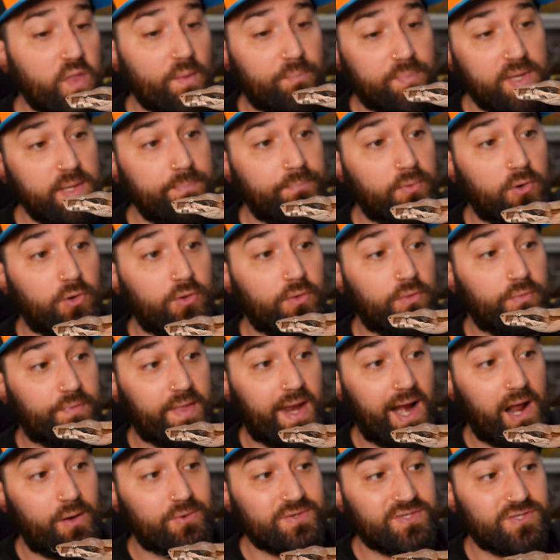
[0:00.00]
the people
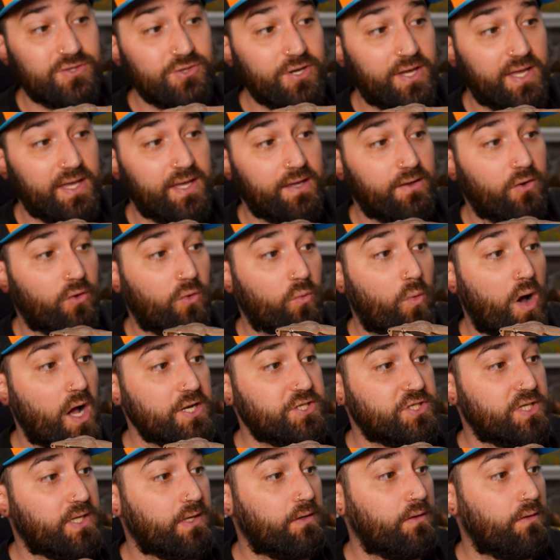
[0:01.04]
that I was looking or
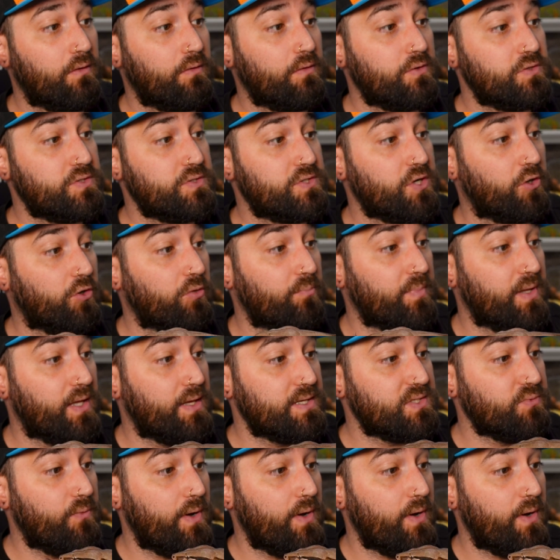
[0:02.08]
watching told me as